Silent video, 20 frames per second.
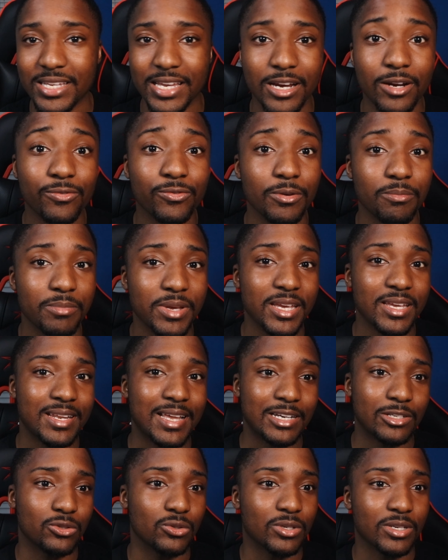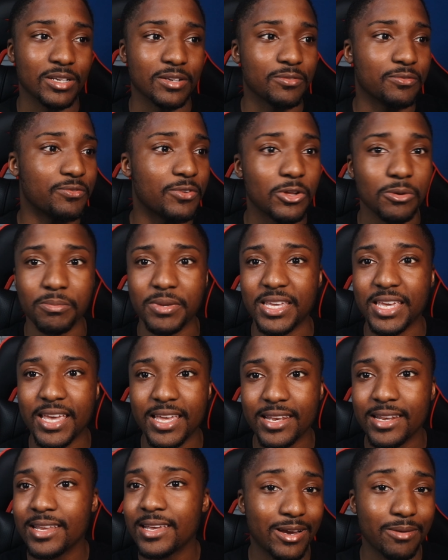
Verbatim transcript: here for me that you can fill me in.